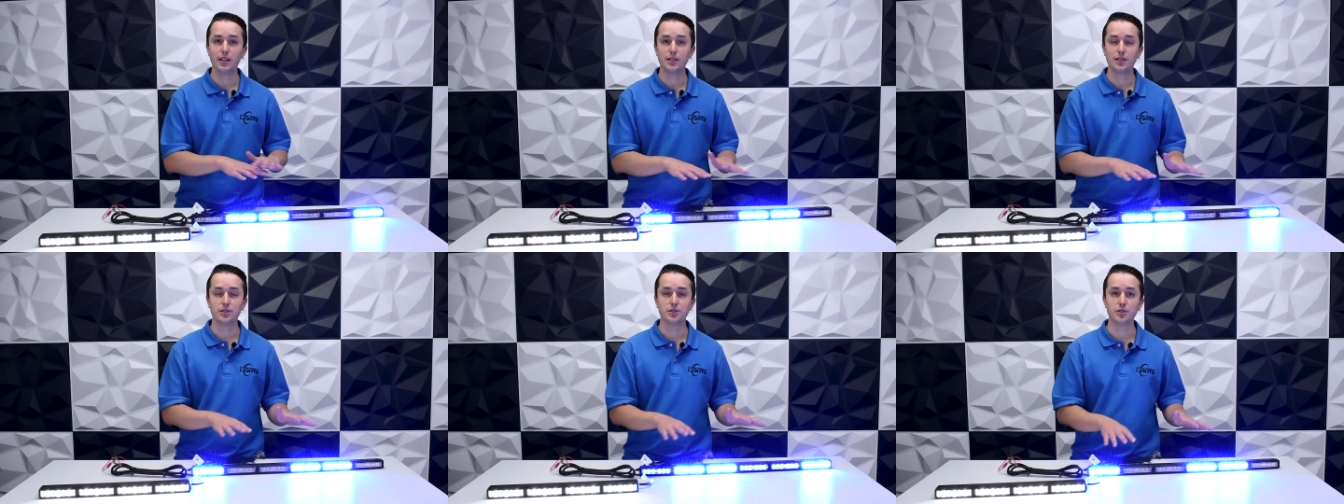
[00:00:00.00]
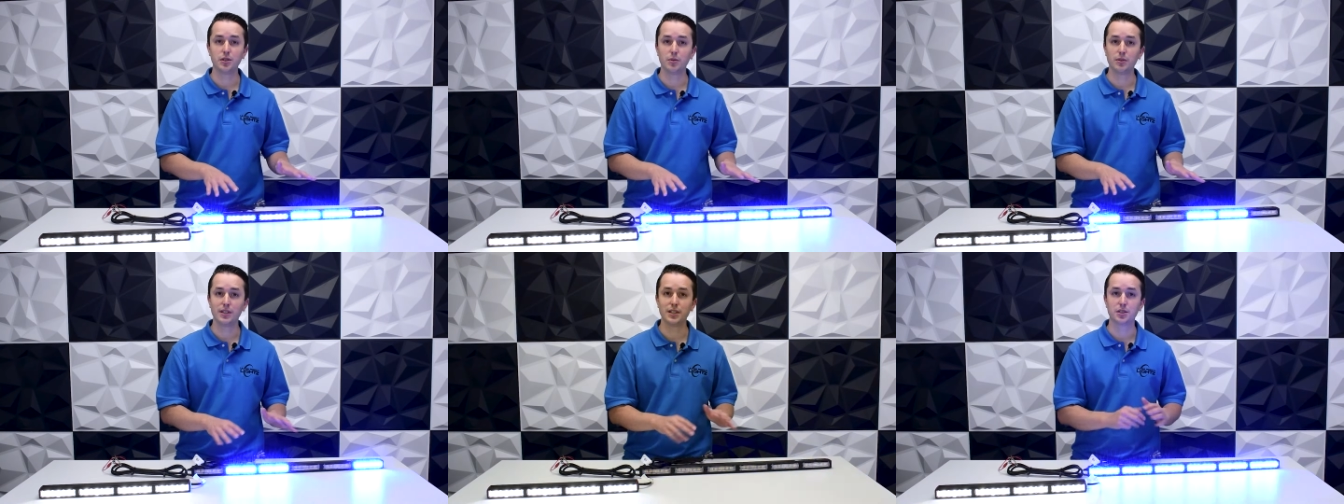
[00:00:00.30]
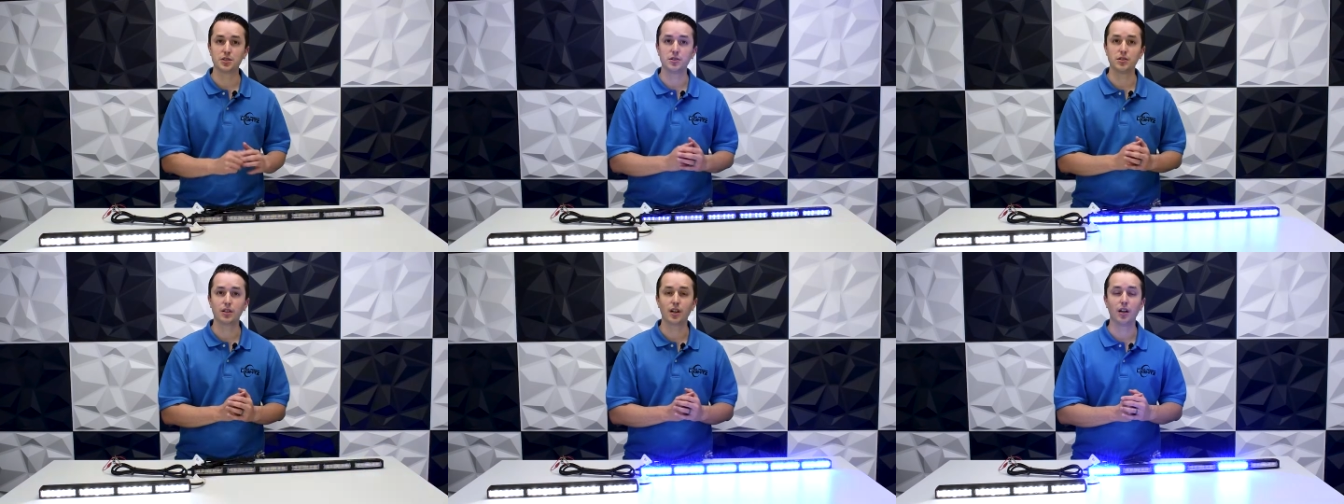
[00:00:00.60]
There's no
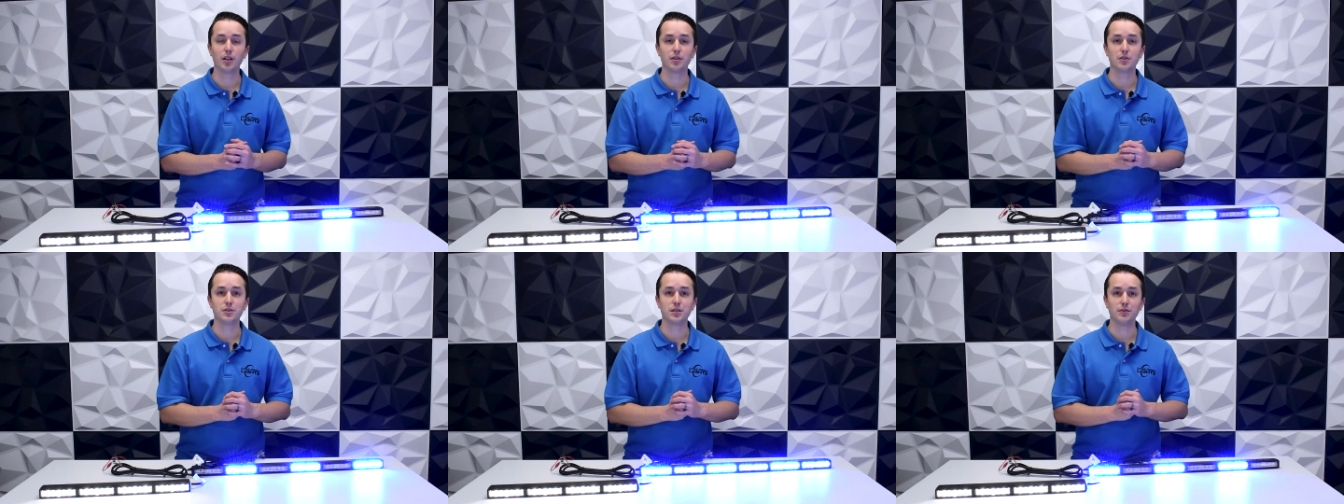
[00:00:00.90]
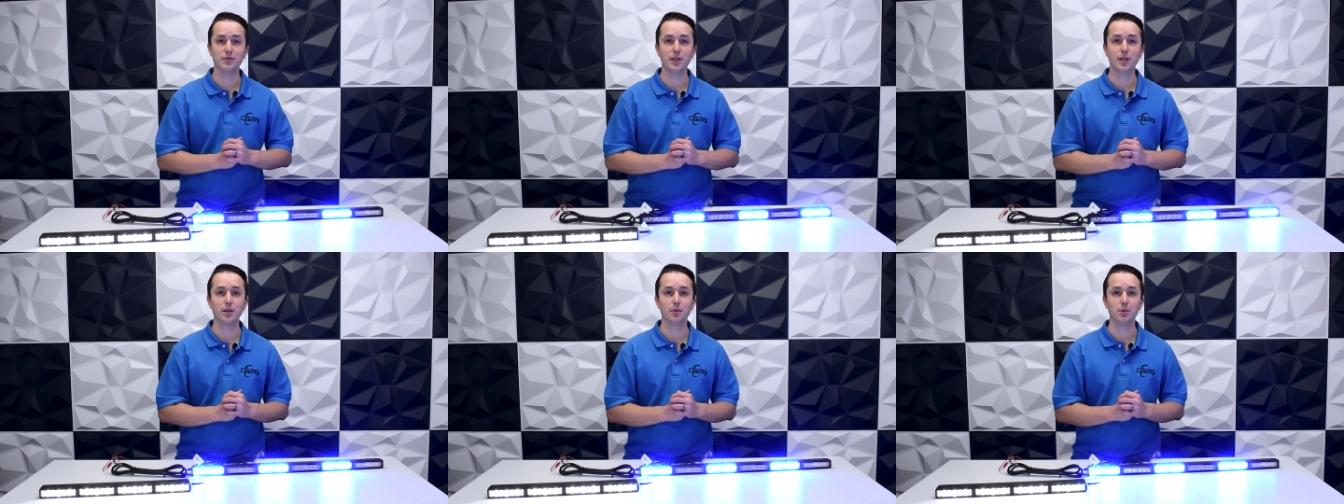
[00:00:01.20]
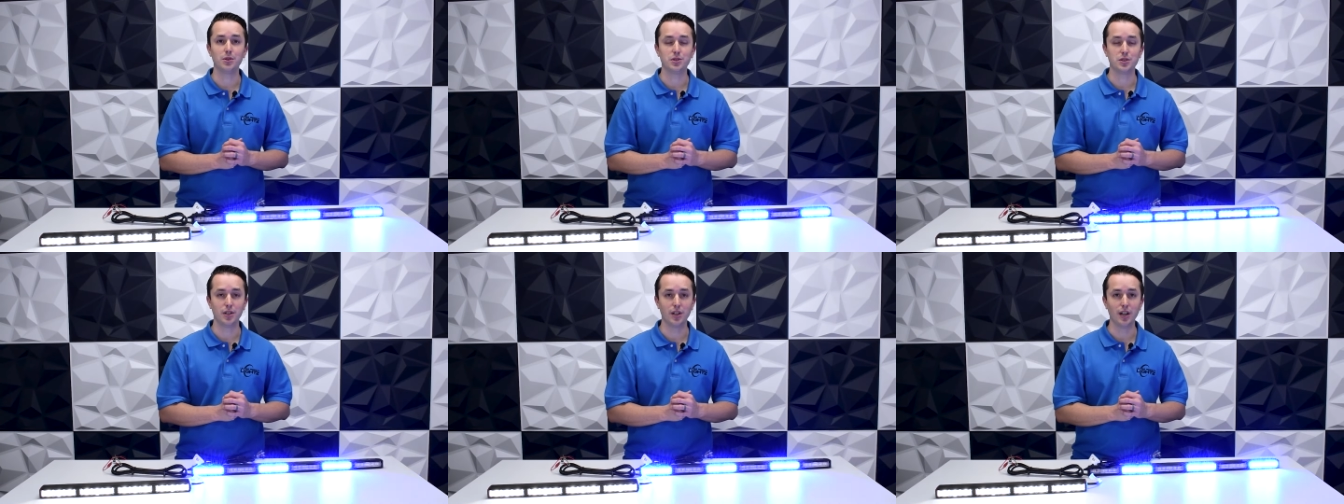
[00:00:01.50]
additional colors
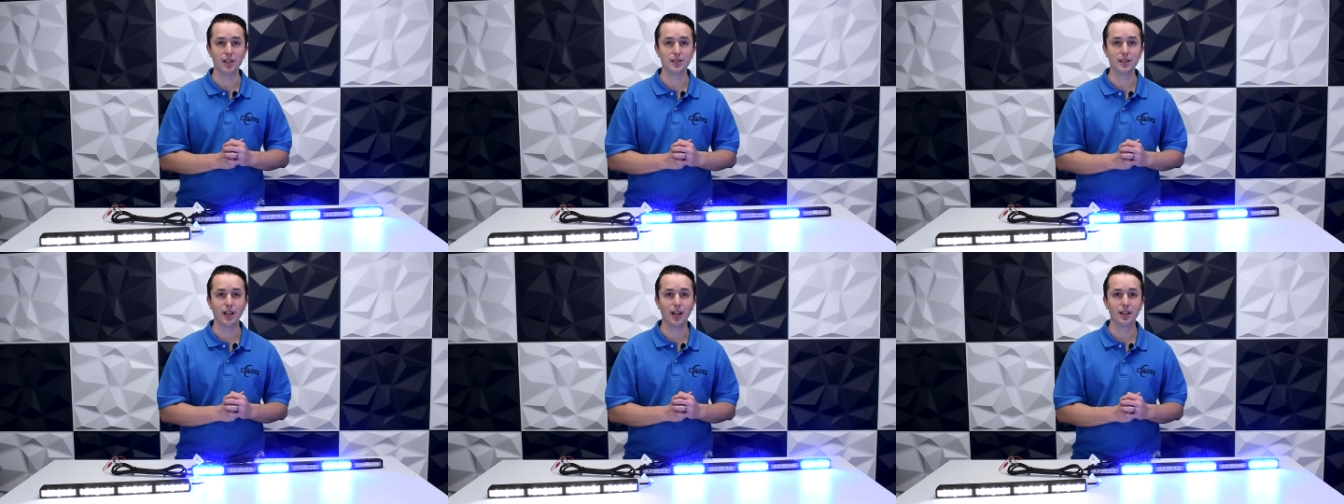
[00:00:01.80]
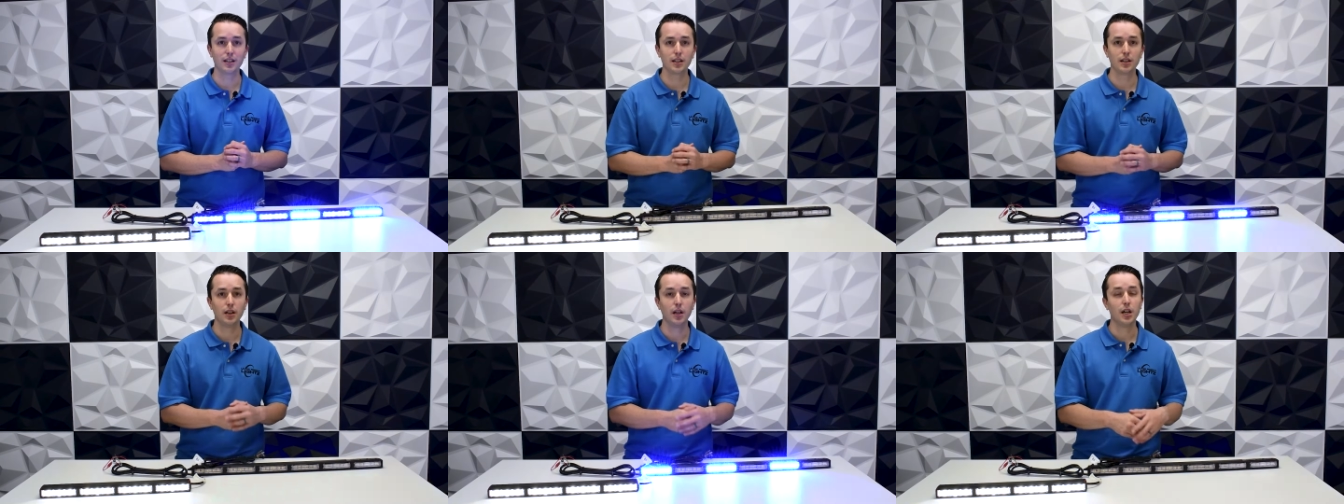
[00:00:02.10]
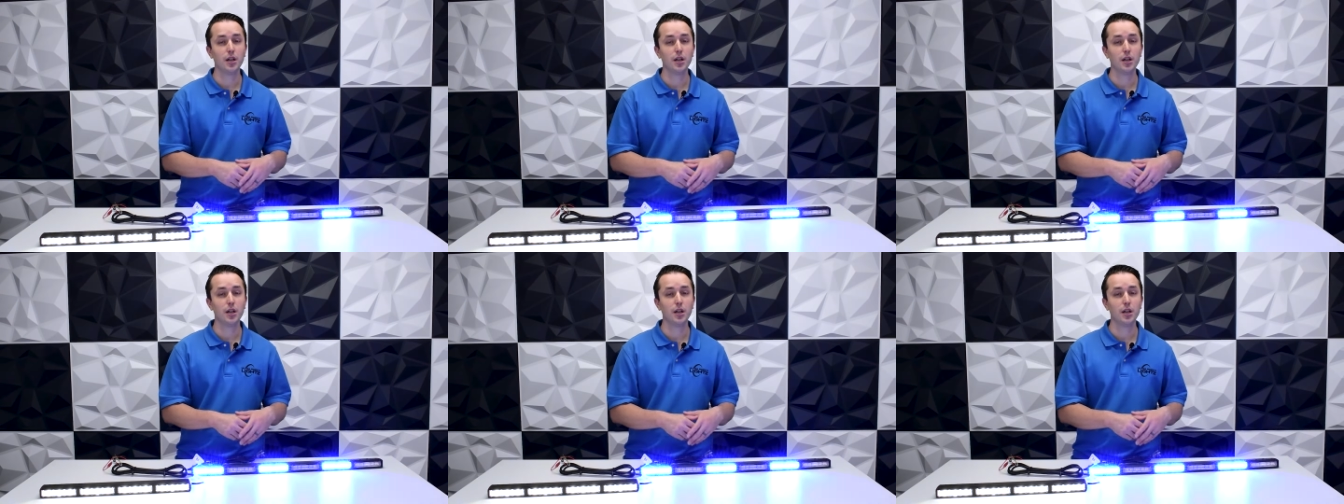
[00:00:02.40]
available to unlock.